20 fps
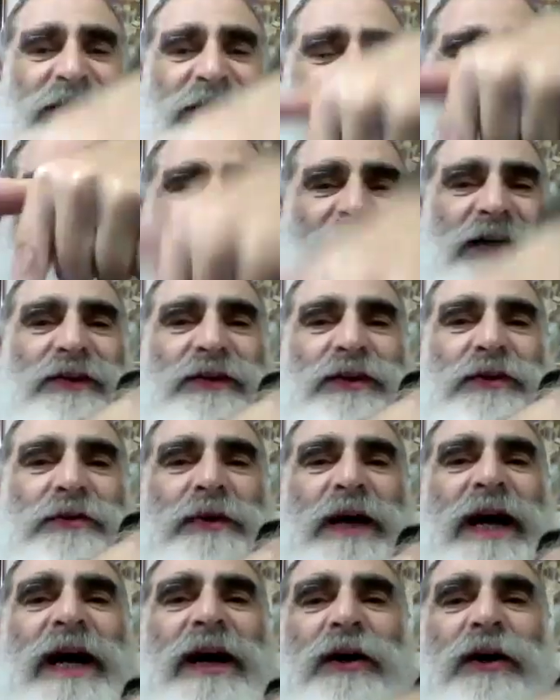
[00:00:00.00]
inside the
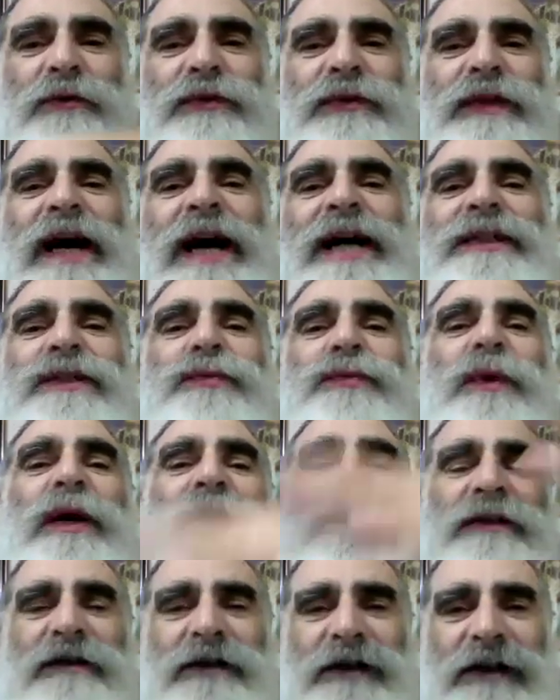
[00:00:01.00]
ground, that's
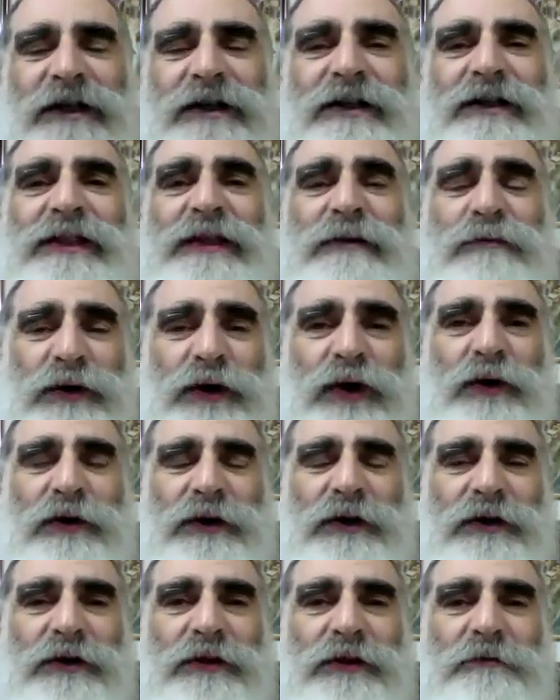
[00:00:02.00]
when it
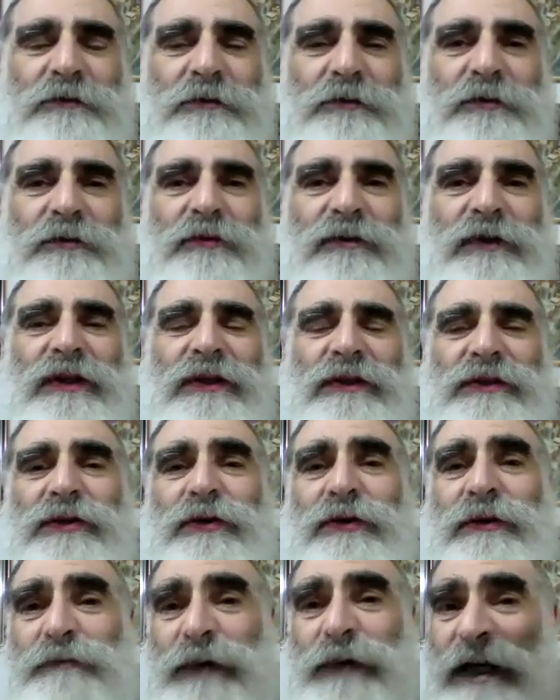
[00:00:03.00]
exploded.
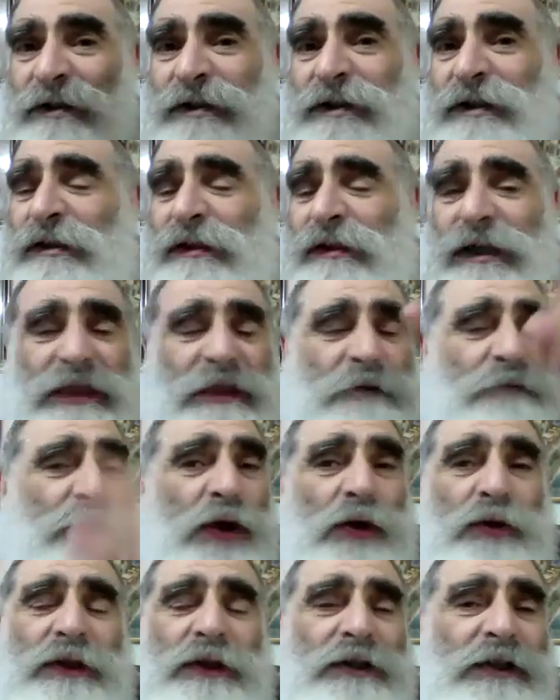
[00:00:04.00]
So it basically
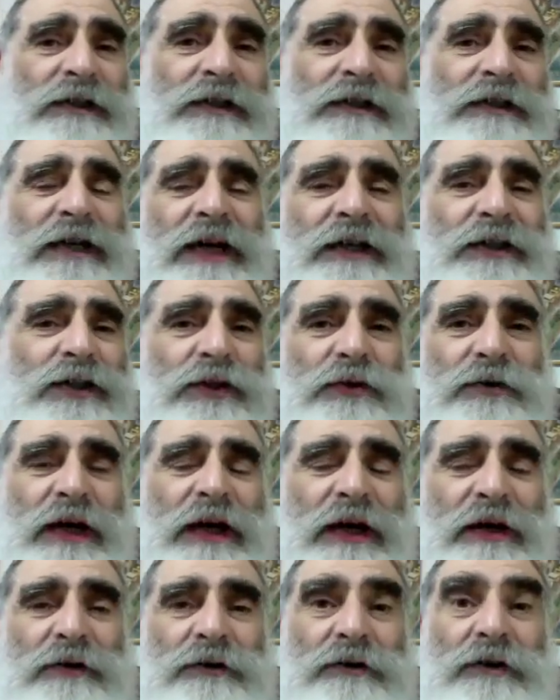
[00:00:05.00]
exploded inside the
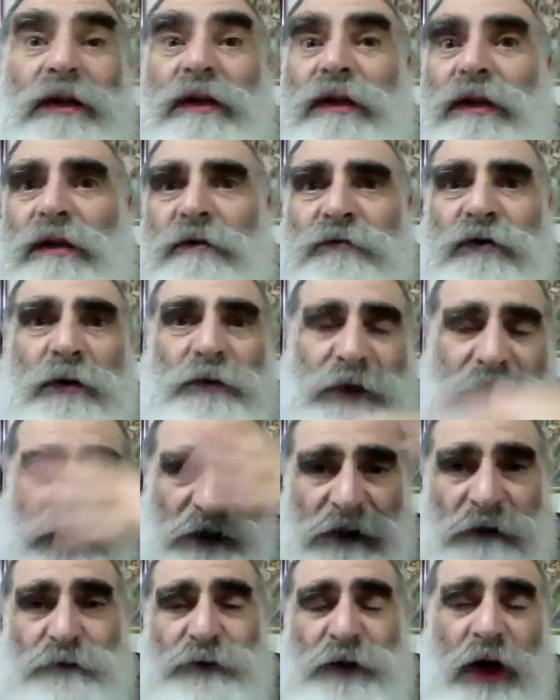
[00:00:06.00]
ground. From the
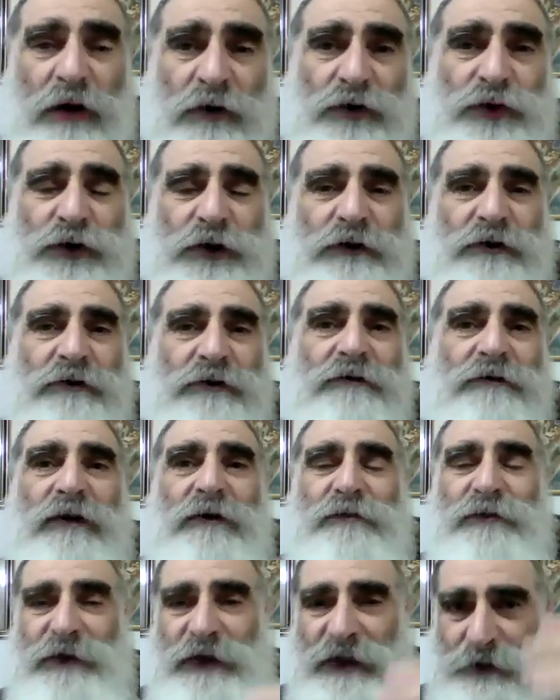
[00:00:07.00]
explosion,
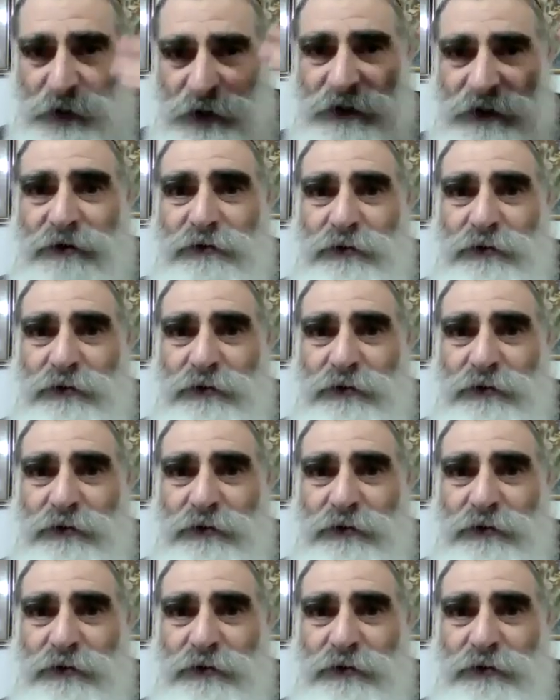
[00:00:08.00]
it was